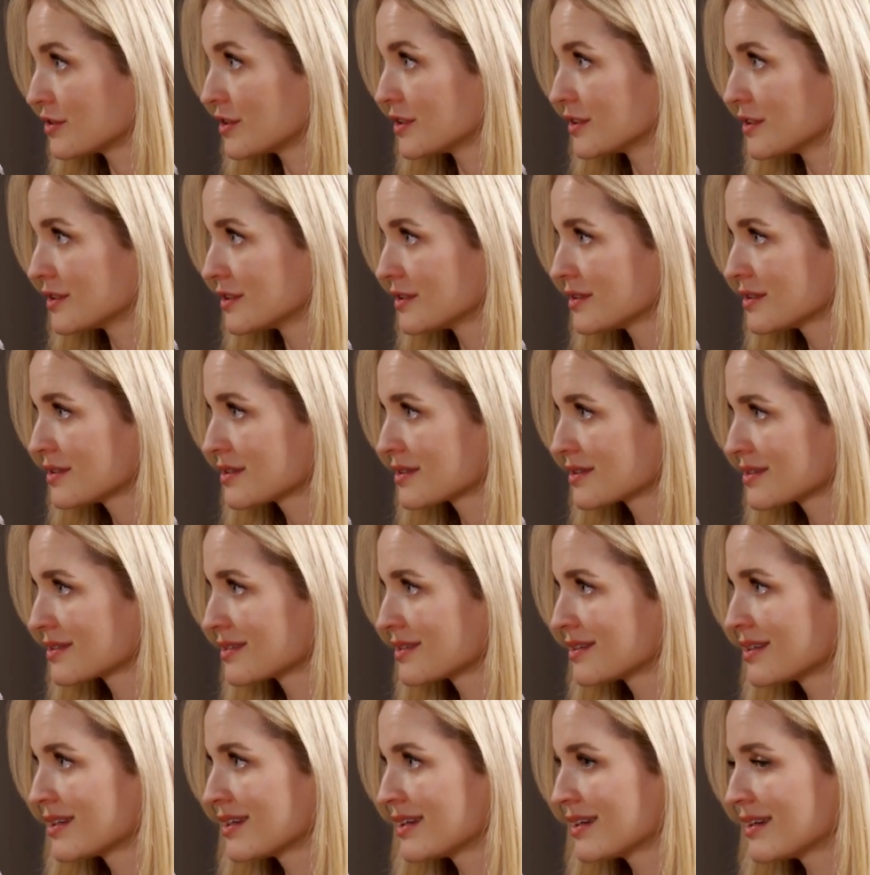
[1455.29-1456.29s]
girls,
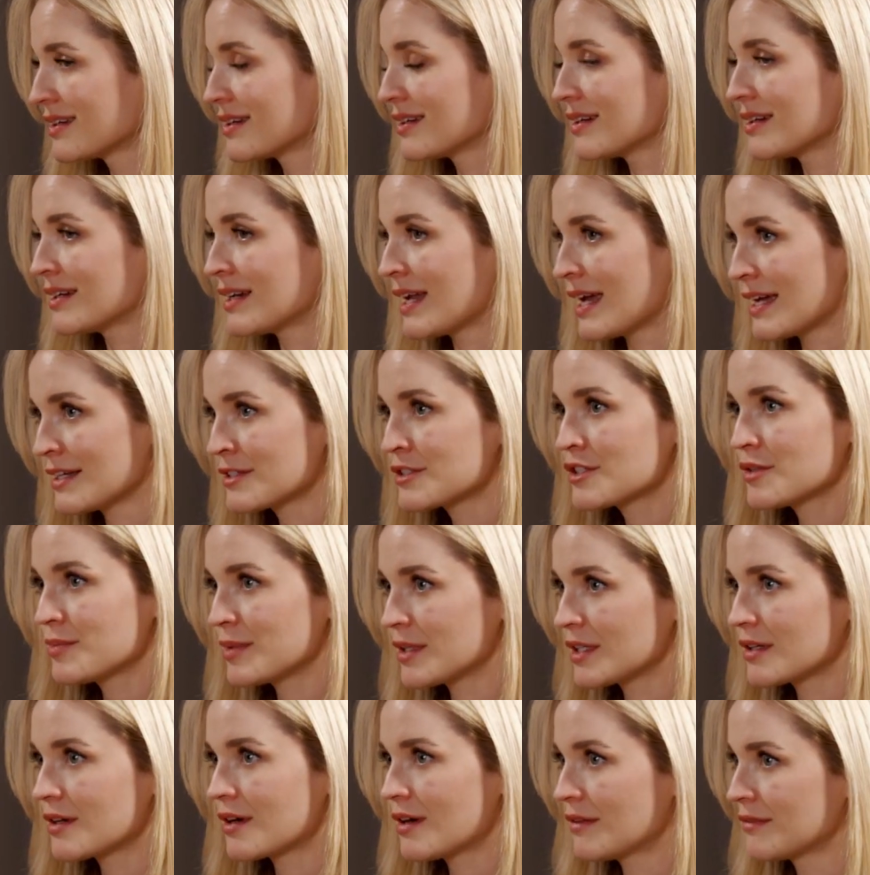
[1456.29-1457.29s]
it has to
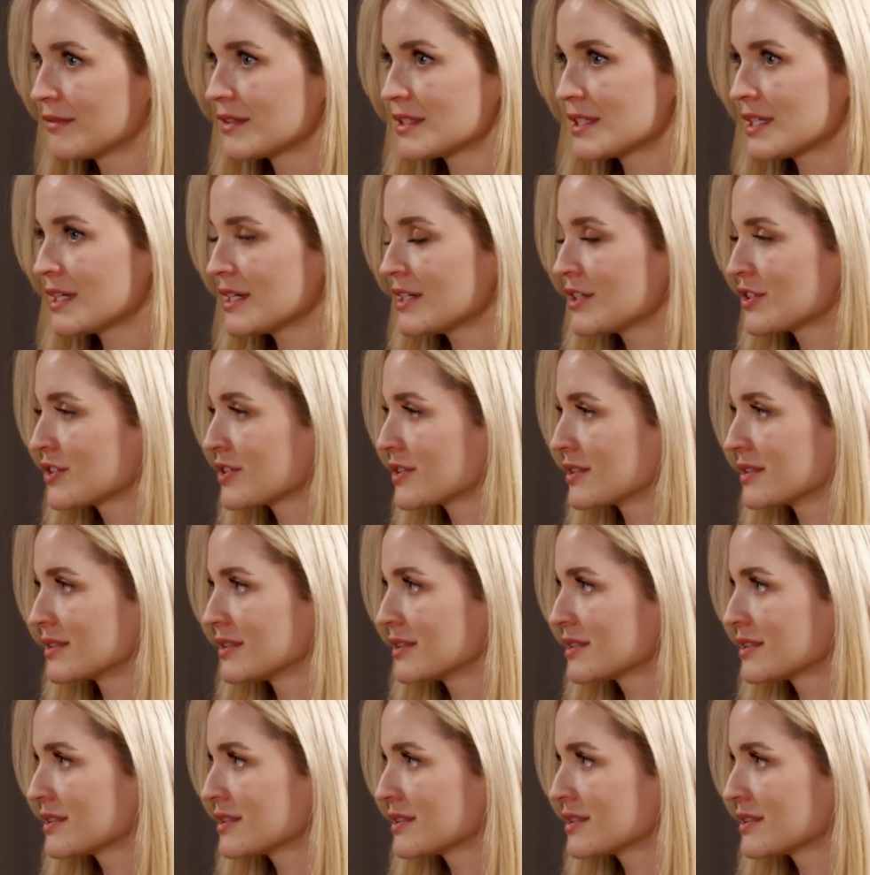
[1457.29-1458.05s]
be a conversation.